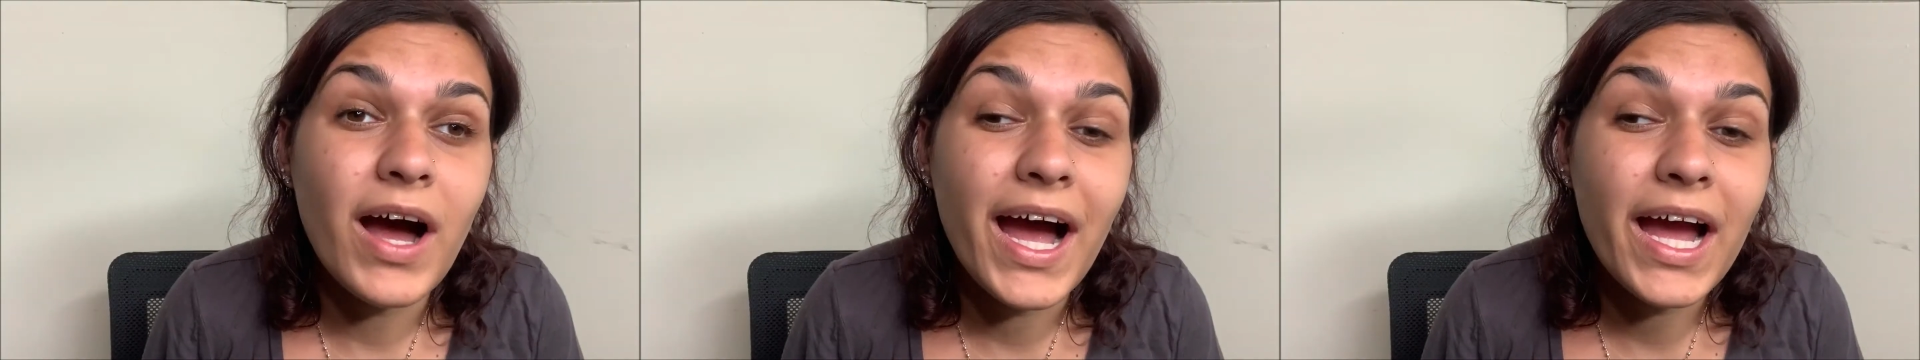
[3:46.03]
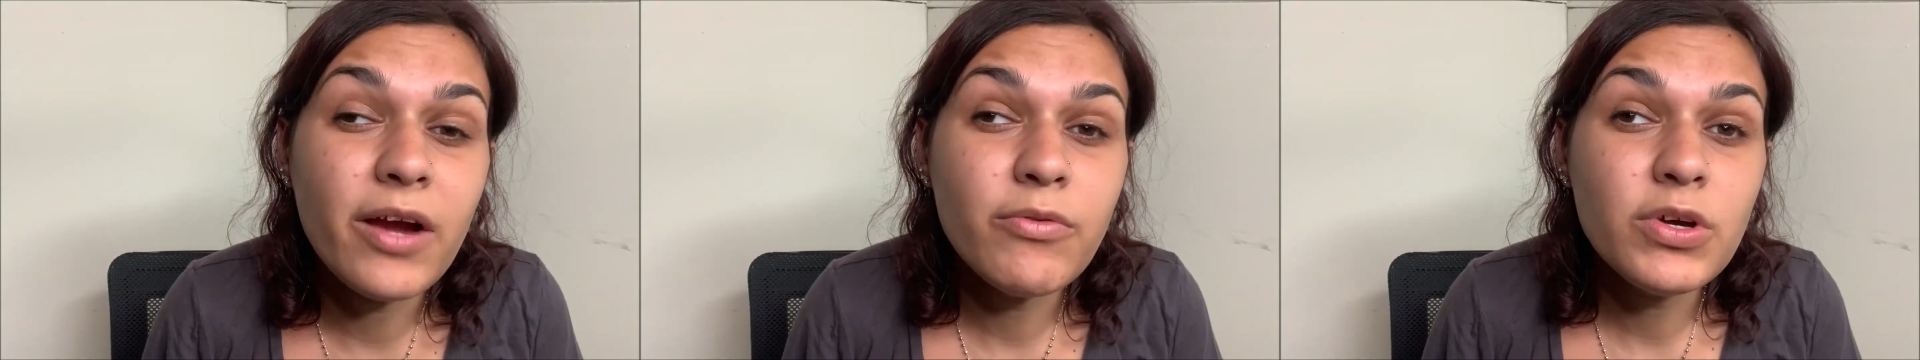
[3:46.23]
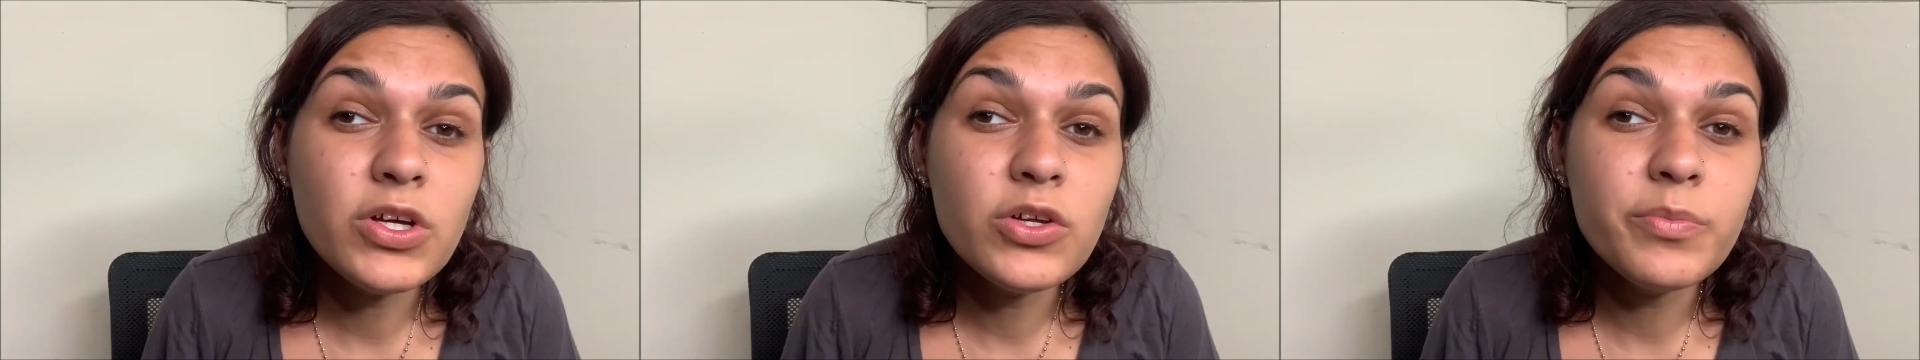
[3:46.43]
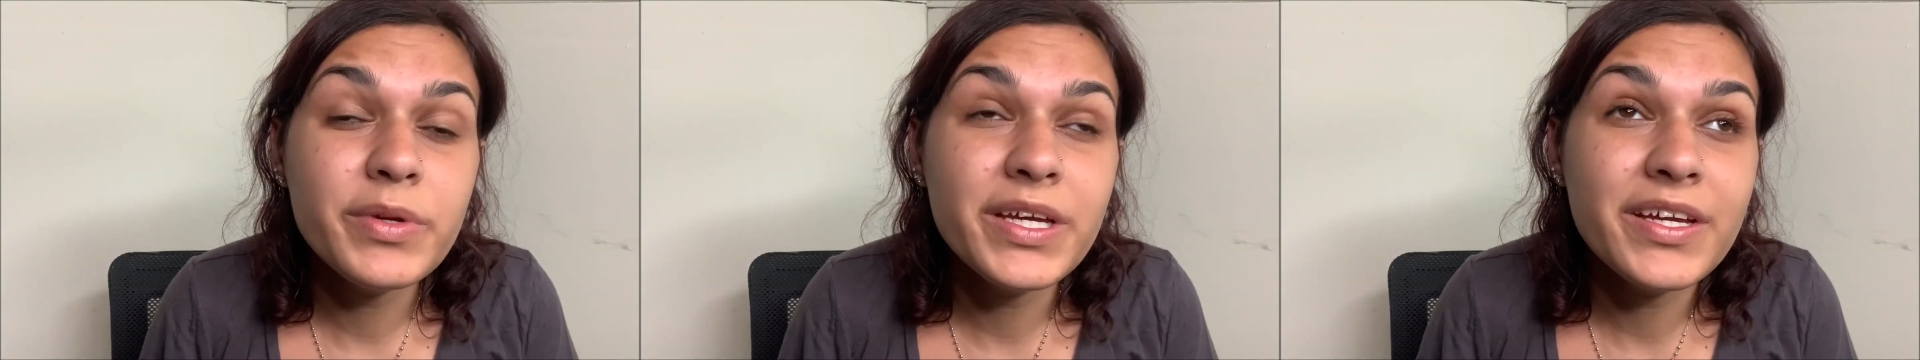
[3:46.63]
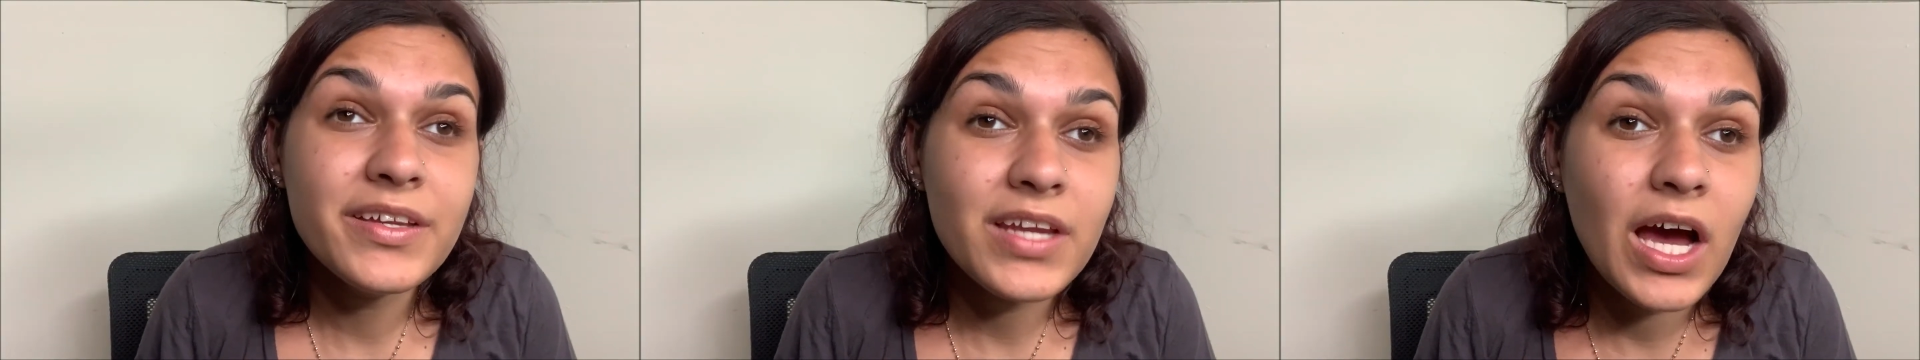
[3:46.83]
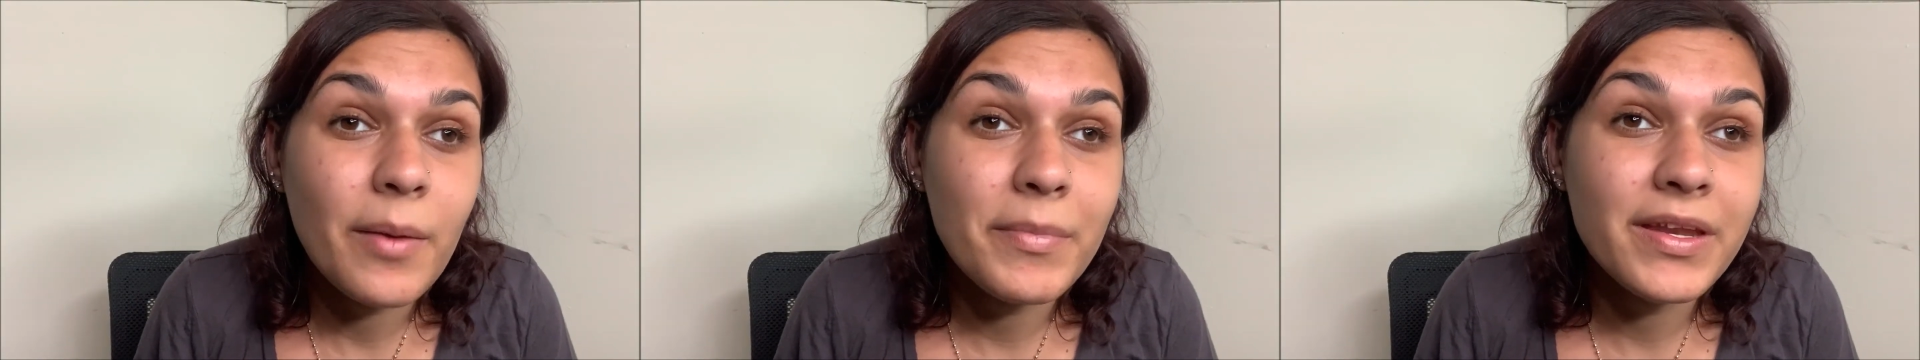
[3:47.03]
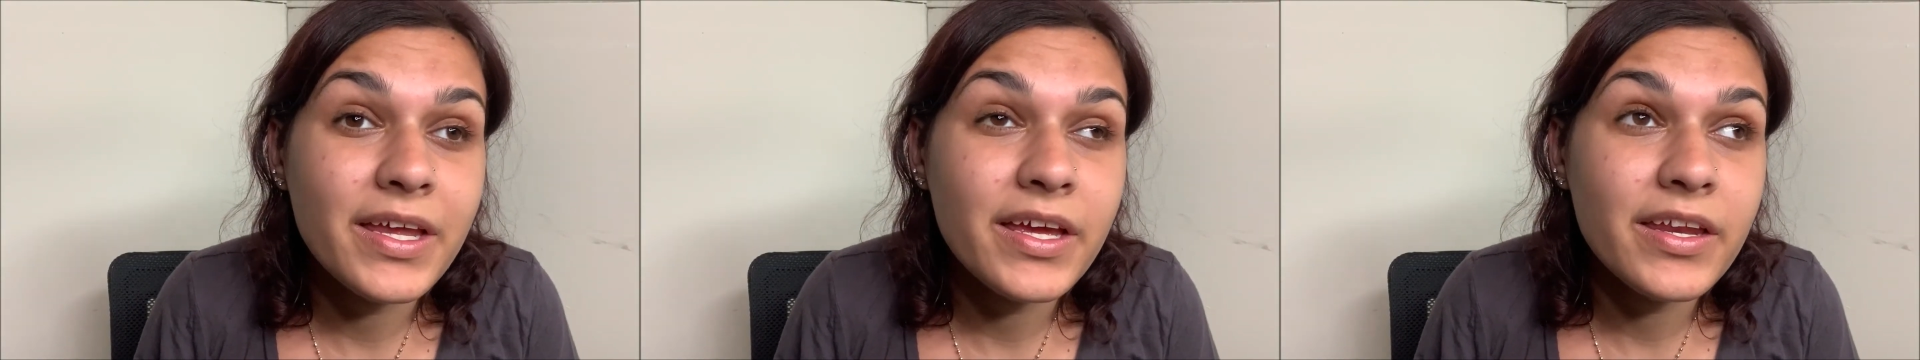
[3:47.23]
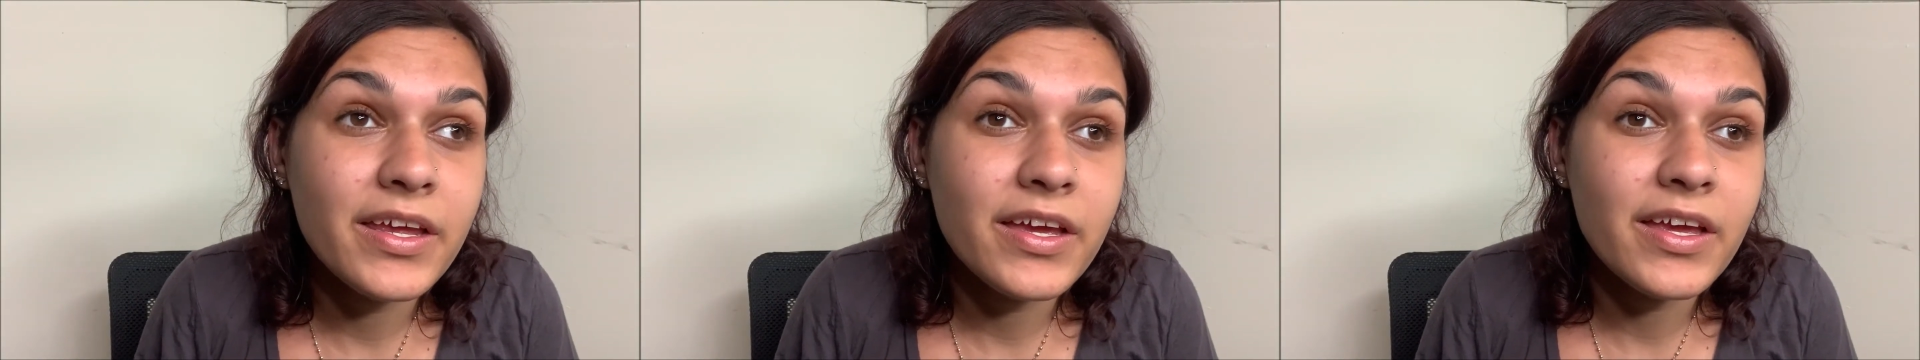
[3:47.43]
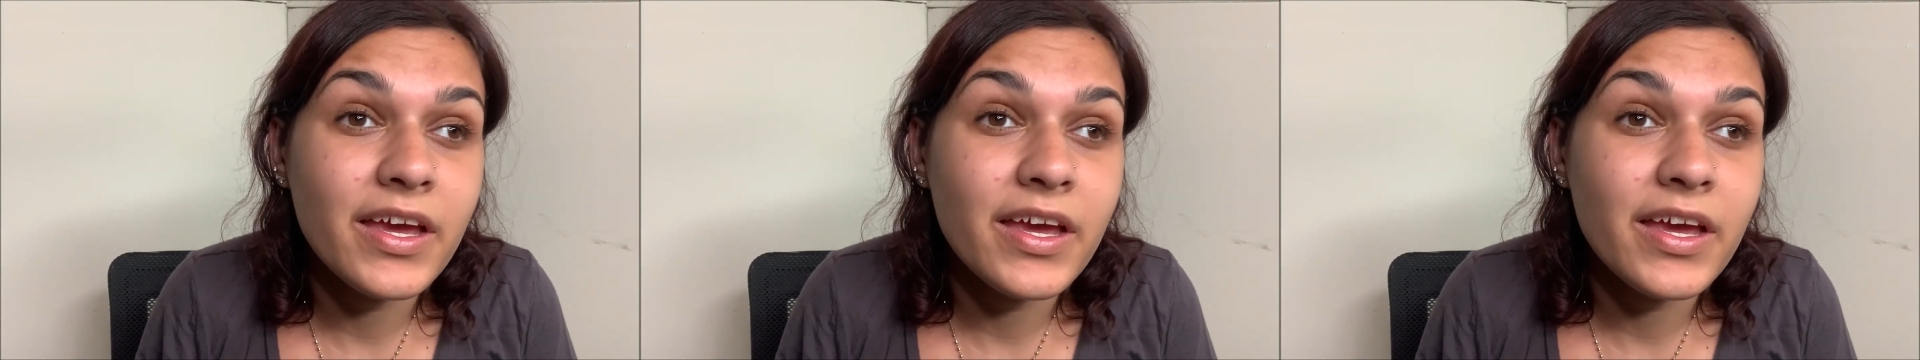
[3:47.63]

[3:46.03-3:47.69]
I will be nominating